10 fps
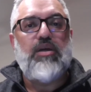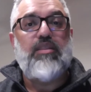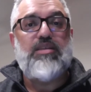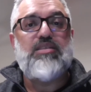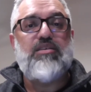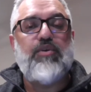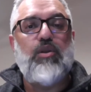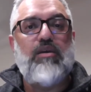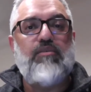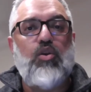This is if you
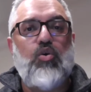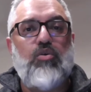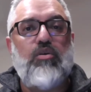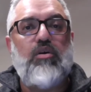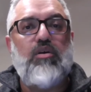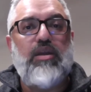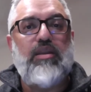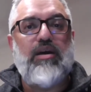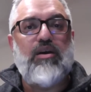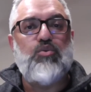live alone in
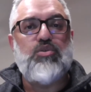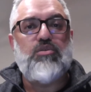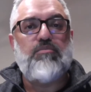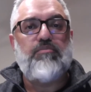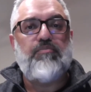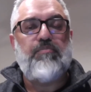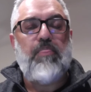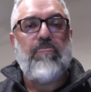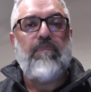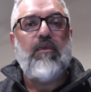a house.
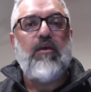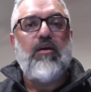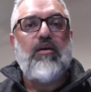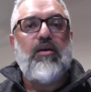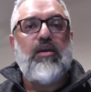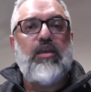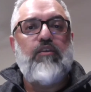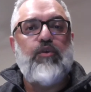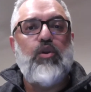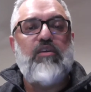
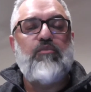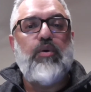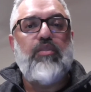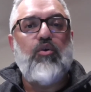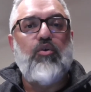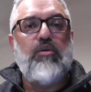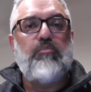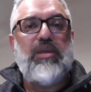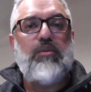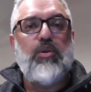If you live with other
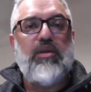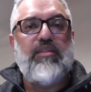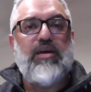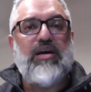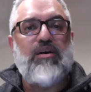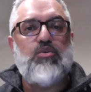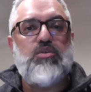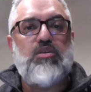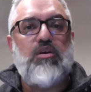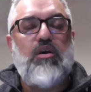people in the
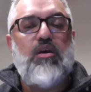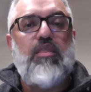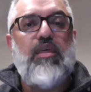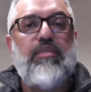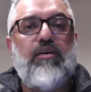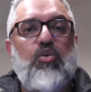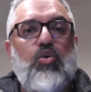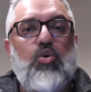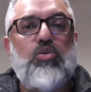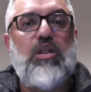house, then the
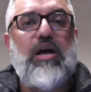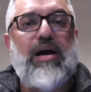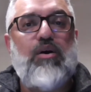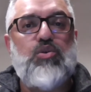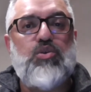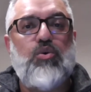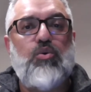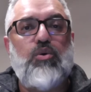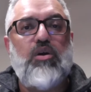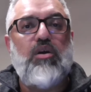whole
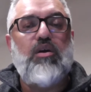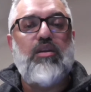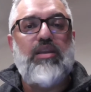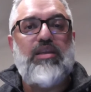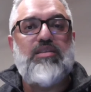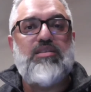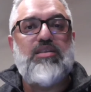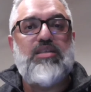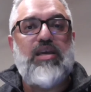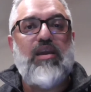household needs to
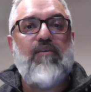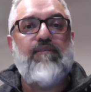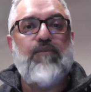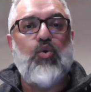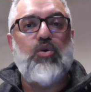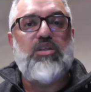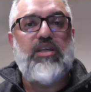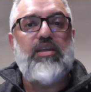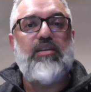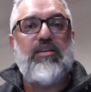take
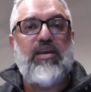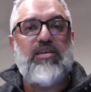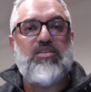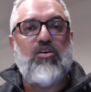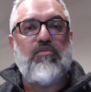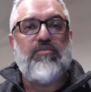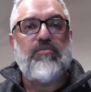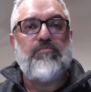14 days off.